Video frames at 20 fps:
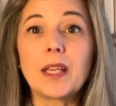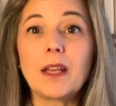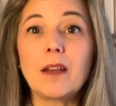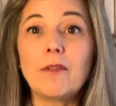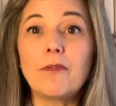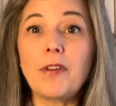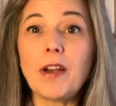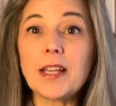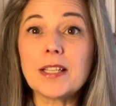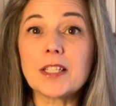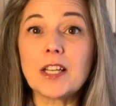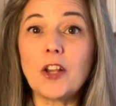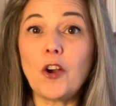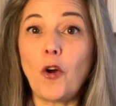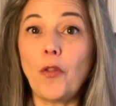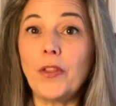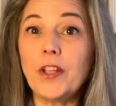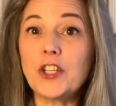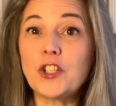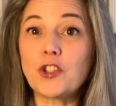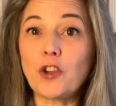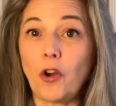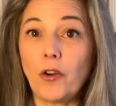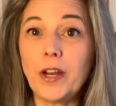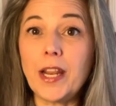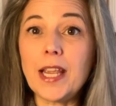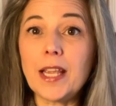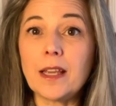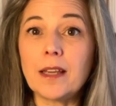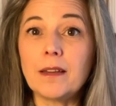Firstly on the
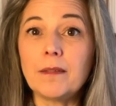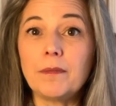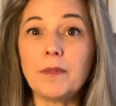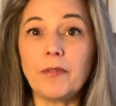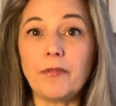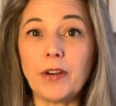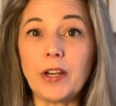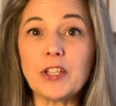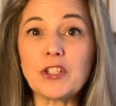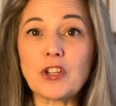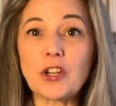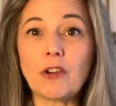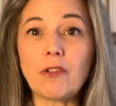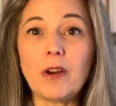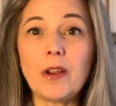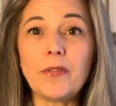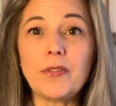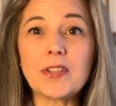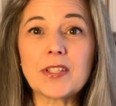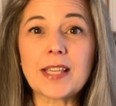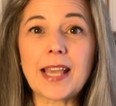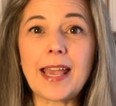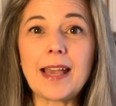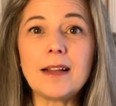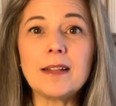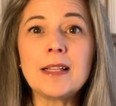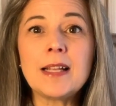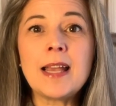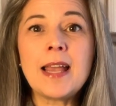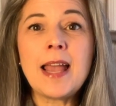tonic, the first degree of the
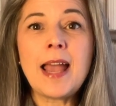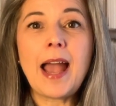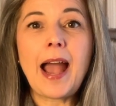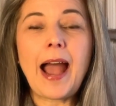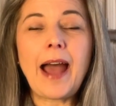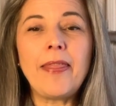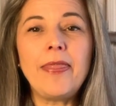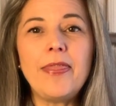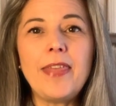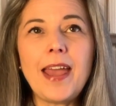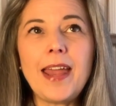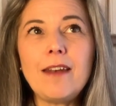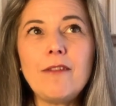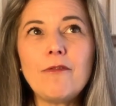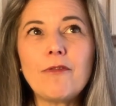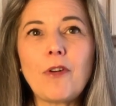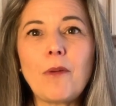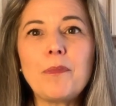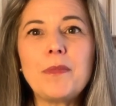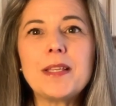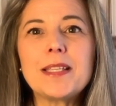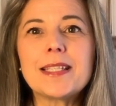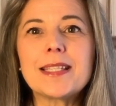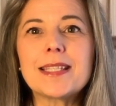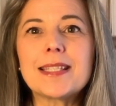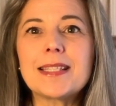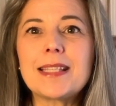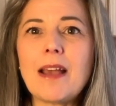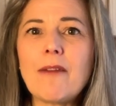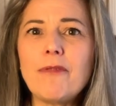scale, and then from the
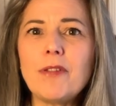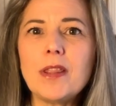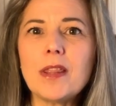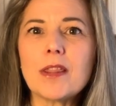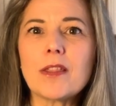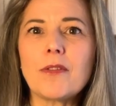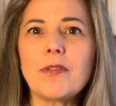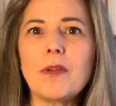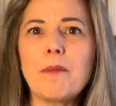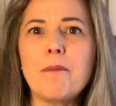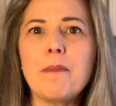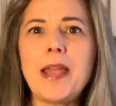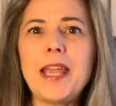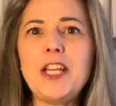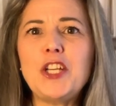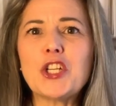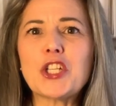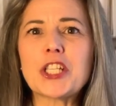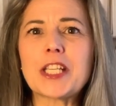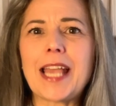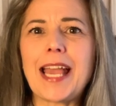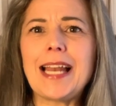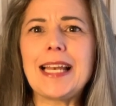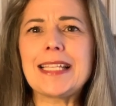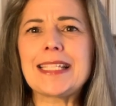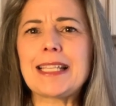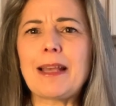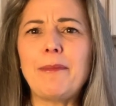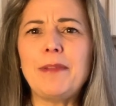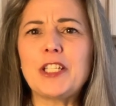7th of the major scale a
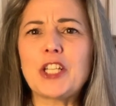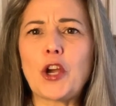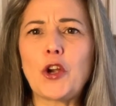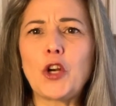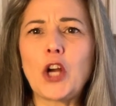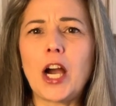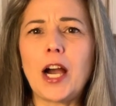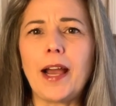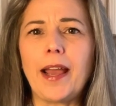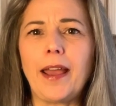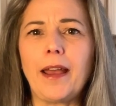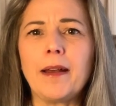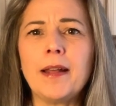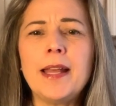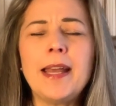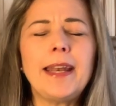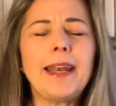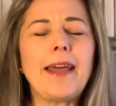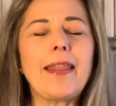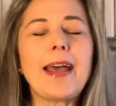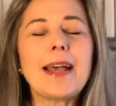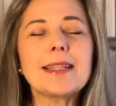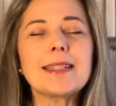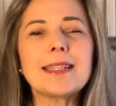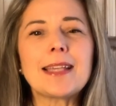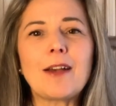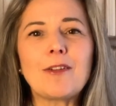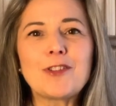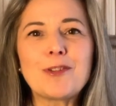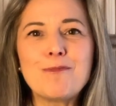semitone higher. Now that
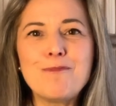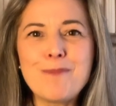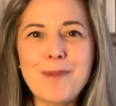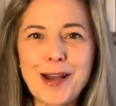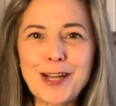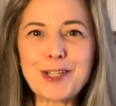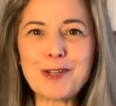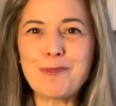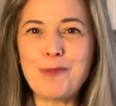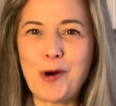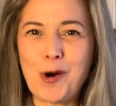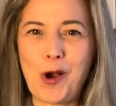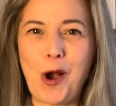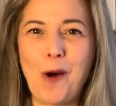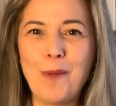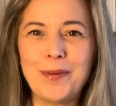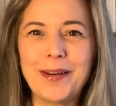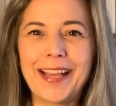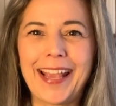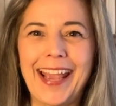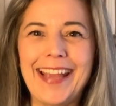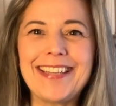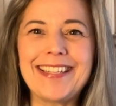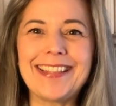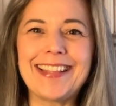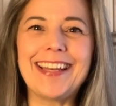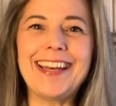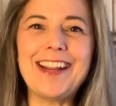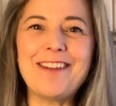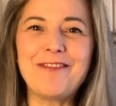sounds much more complicated
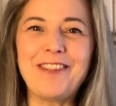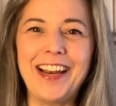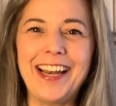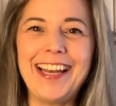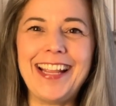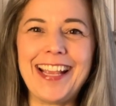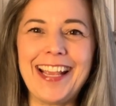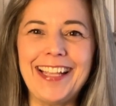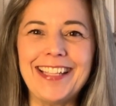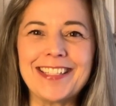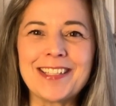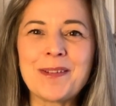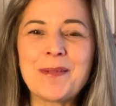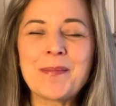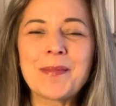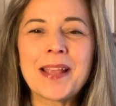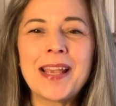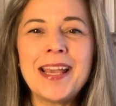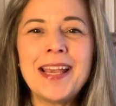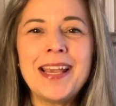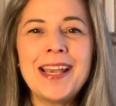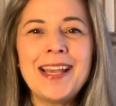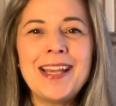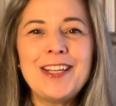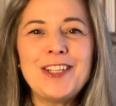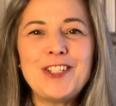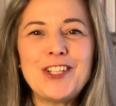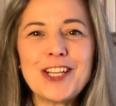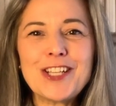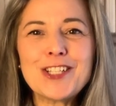than it really is.
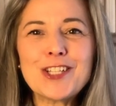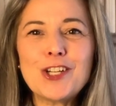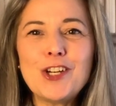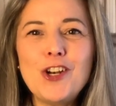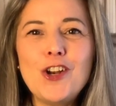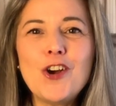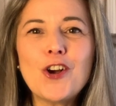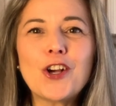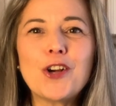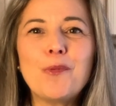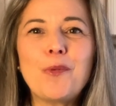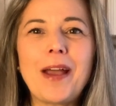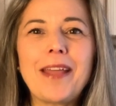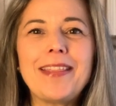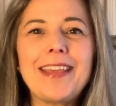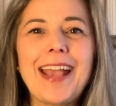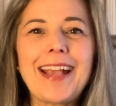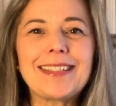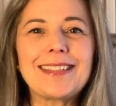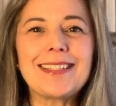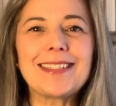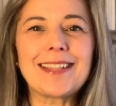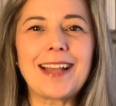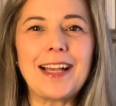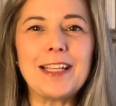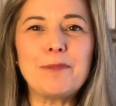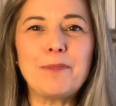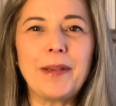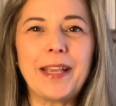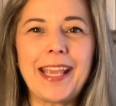Just look at where the
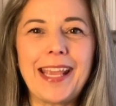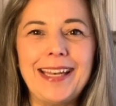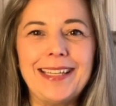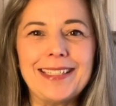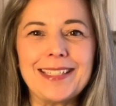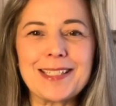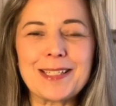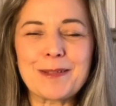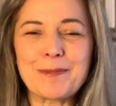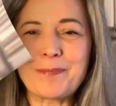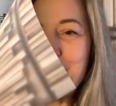exercise begins.